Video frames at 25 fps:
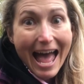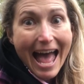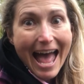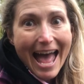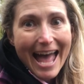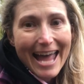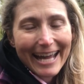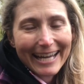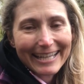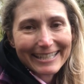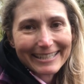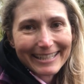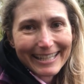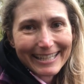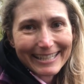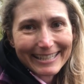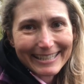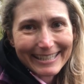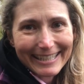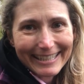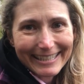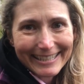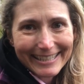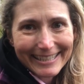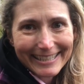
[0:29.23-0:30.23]
Hey
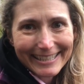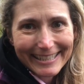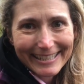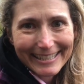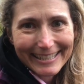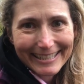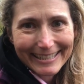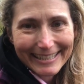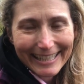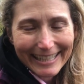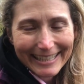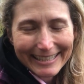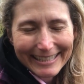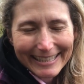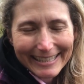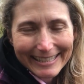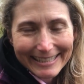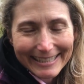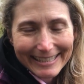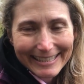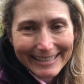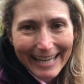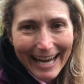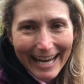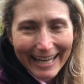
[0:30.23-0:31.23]
sightseers, Sightseeing
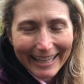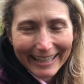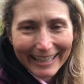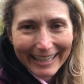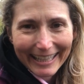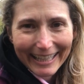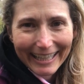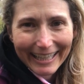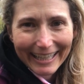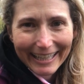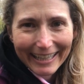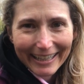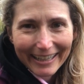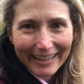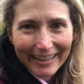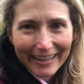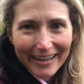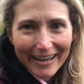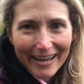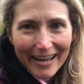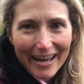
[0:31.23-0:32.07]
Sally here.